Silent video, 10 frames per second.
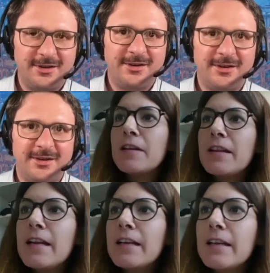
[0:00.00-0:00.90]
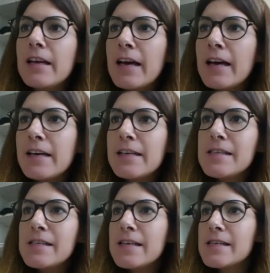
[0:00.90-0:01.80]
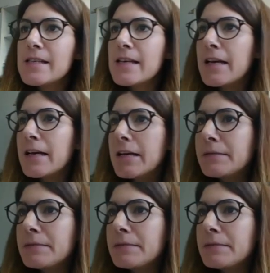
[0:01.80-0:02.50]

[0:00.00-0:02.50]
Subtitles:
Perfect. Then it says, did I